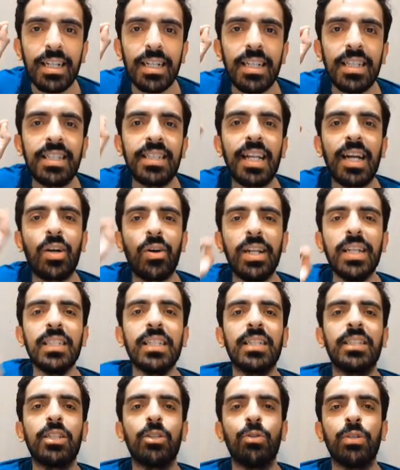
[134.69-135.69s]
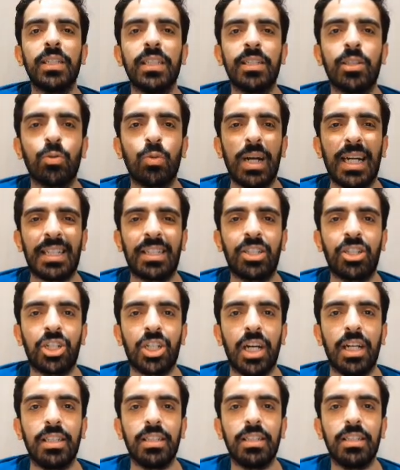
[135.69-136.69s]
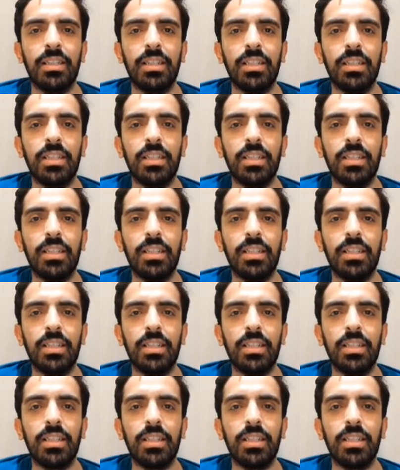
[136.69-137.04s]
is the correct answer to this question.